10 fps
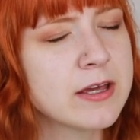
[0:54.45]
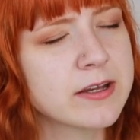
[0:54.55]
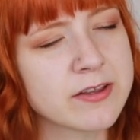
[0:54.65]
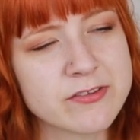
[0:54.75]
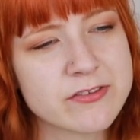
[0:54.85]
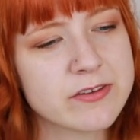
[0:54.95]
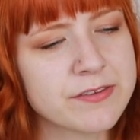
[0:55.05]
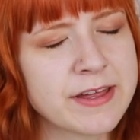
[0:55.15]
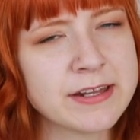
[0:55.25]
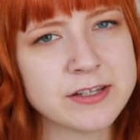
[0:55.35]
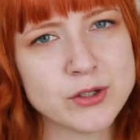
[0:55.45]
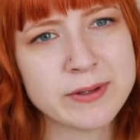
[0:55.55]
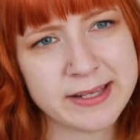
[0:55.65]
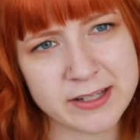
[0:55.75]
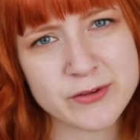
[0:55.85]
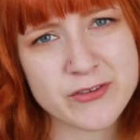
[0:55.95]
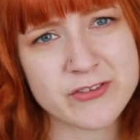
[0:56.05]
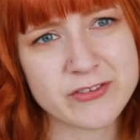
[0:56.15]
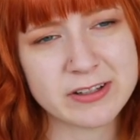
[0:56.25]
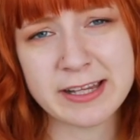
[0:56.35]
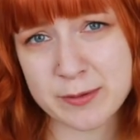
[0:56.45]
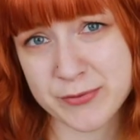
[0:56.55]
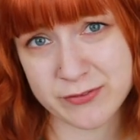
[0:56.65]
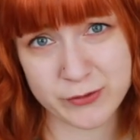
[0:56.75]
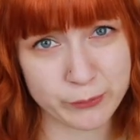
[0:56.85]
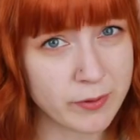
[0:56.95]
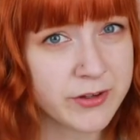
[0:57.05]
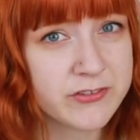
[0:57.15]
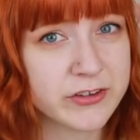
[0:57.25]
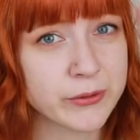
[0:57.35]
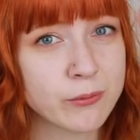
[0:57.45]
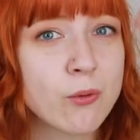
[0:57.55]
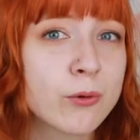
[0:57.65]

because then you can use clamps if you want to,